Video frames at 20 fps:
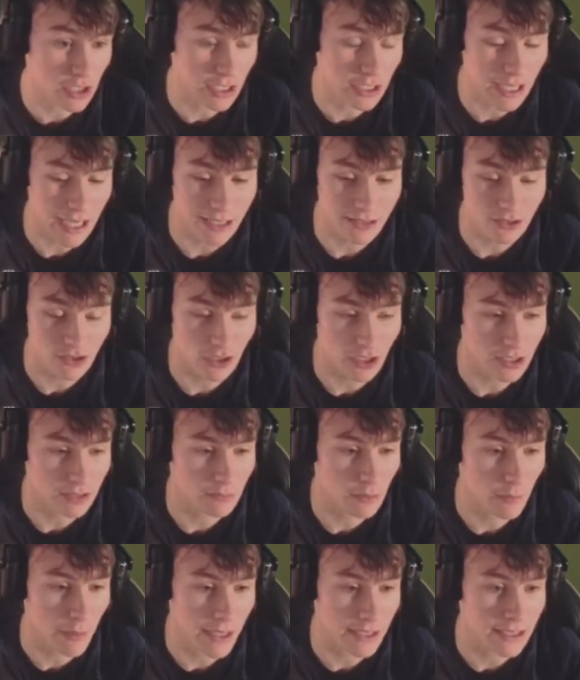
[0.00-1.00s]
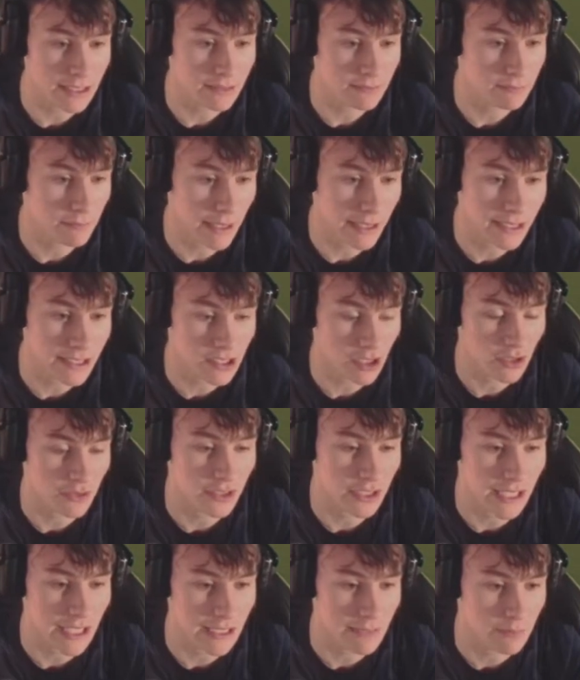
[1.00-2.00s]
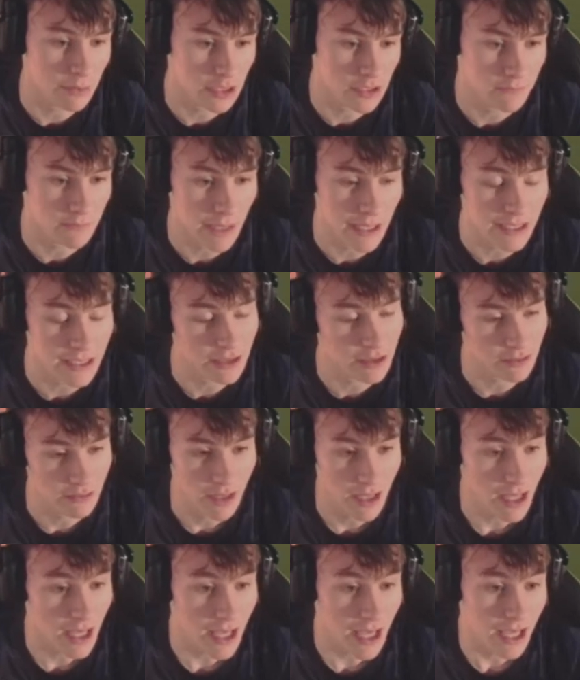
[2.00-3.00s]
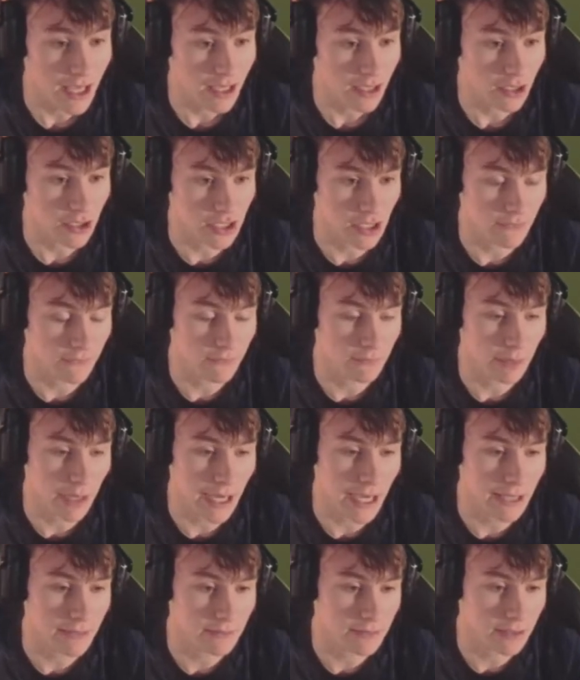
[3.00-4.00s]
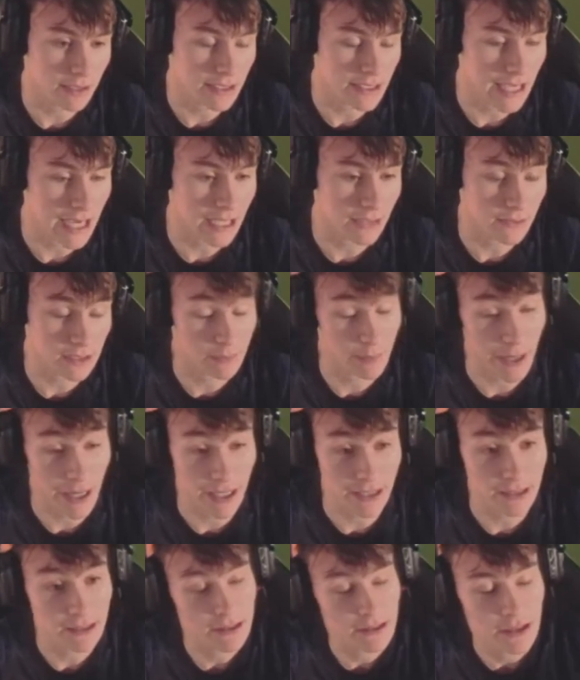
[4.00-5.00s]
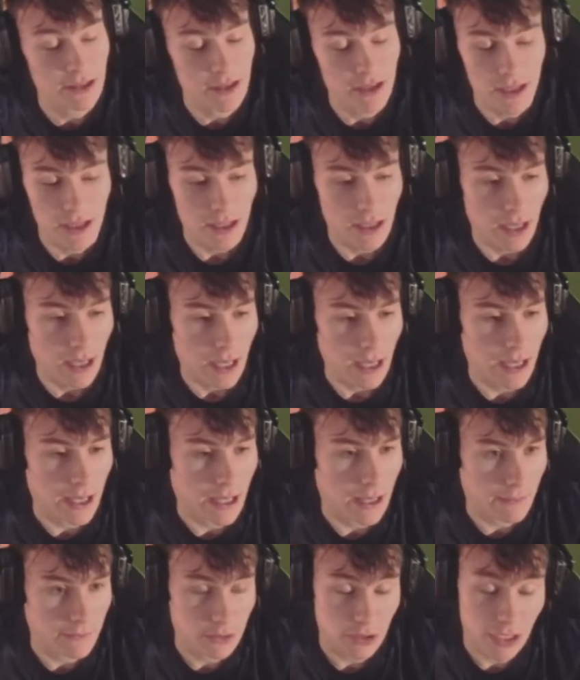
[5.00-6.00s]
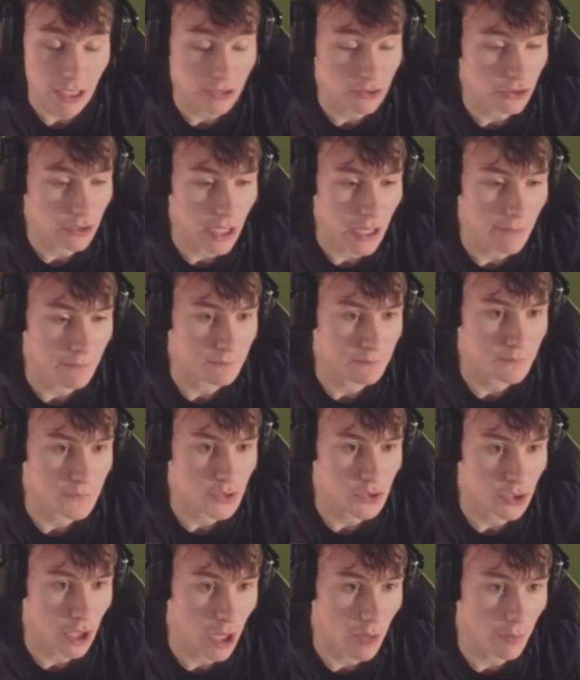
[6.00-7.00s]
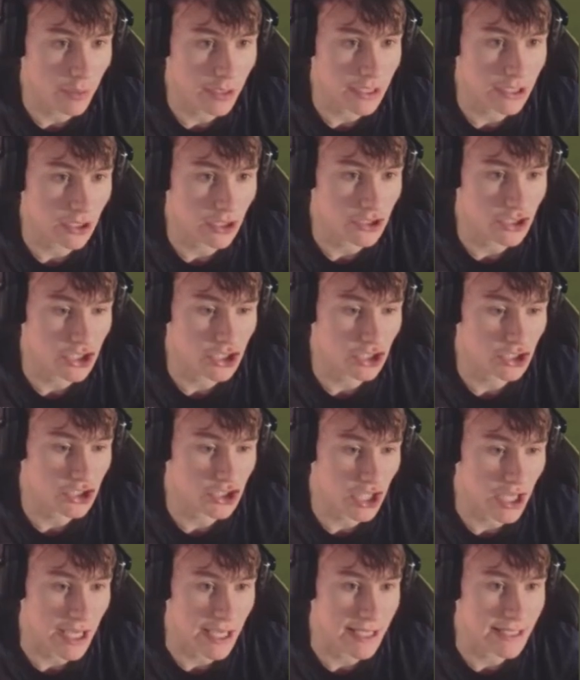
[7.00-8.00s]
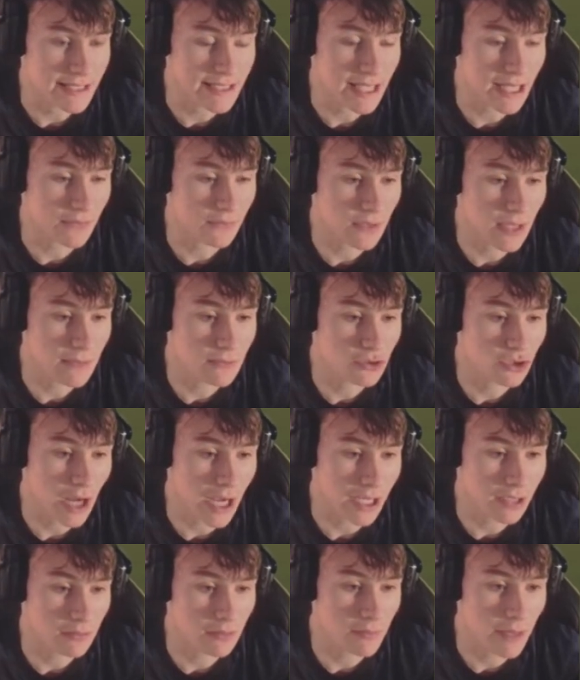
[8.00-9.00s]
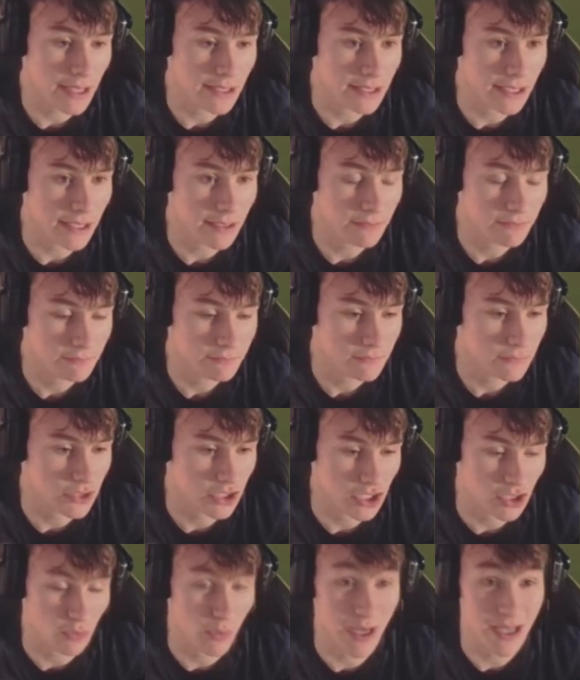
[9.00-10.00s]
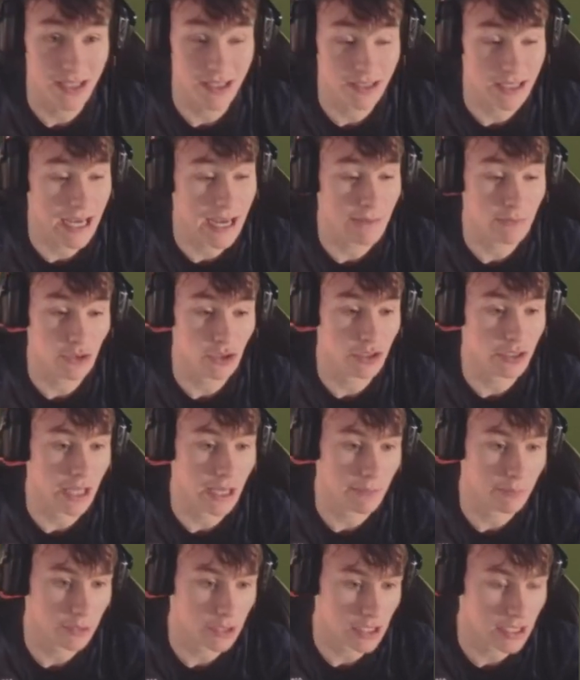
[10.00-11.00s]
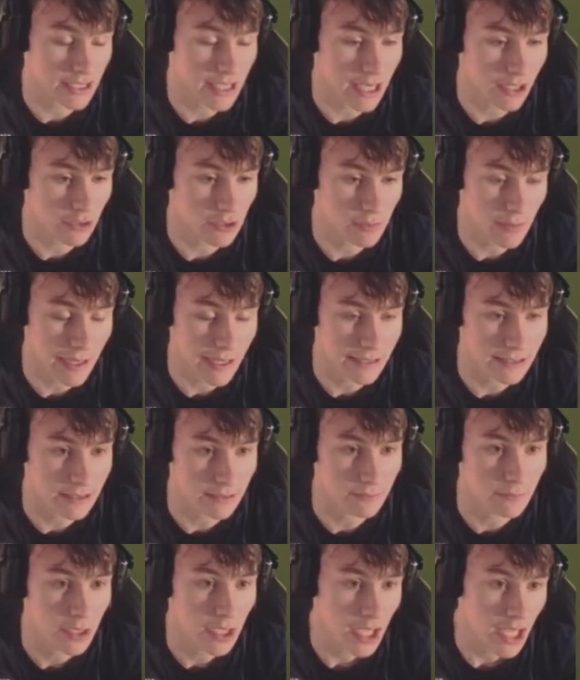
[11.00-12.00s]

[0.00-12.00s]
that he can't do anything with Mendy. Mendy's out of the game, because if Mendy goes in from behind Lozano, it's a pen. So you can't do that. So now what he does is, you'll see, instead of keep tracking with Mendy, because it's a waste of time doing that, because Lozano's past him,